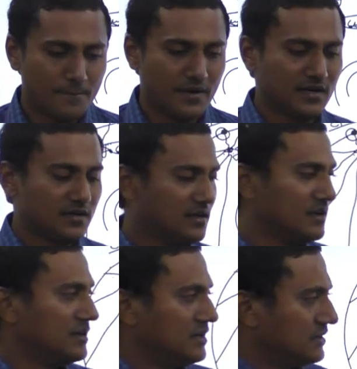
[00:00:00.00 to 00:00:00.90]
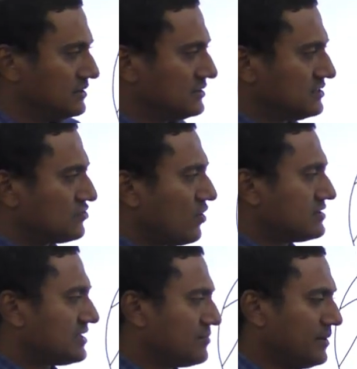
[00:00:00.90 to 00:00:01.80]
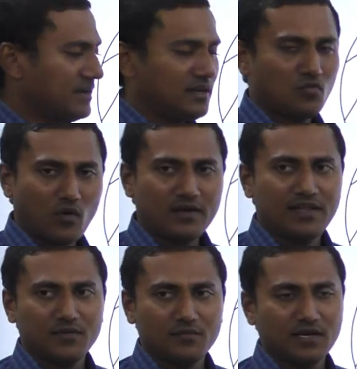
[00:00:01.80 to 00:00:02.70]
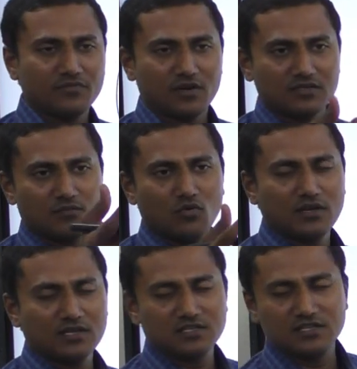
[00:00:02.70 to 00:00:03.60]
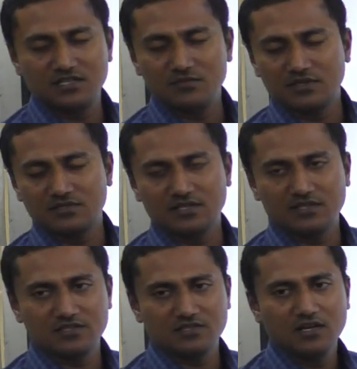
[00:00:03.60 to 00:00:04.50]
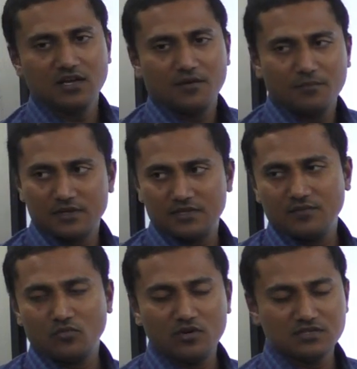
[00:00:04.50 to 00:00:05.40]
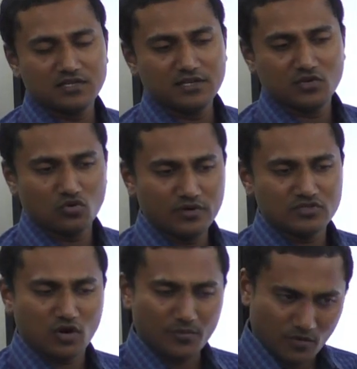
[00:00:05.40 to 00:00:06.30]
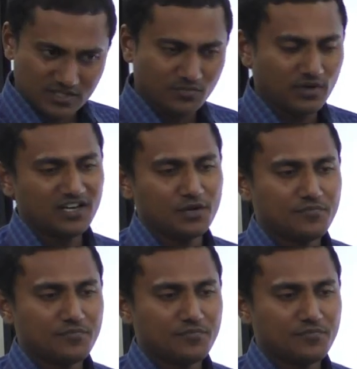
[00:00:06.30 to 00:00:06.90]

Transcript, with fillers: But this is what is said by one team, like for example Monica's team said that. But then Mohan said that no, it's not possible,